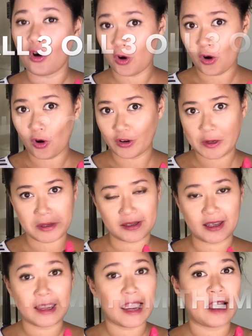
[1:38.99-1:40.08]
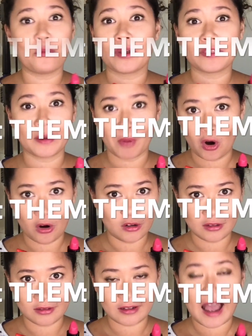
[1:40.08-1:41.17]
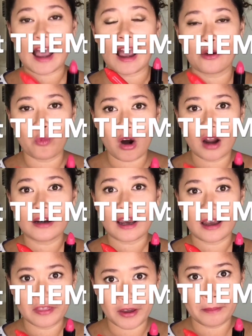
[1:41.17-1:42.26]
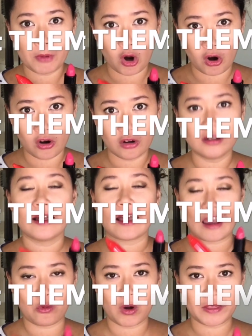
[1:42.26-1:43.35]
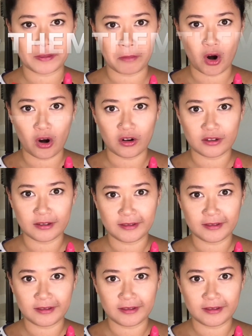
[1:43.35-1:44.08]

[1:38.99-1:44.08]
Or you can say, I want them all. I want them all. I want them all.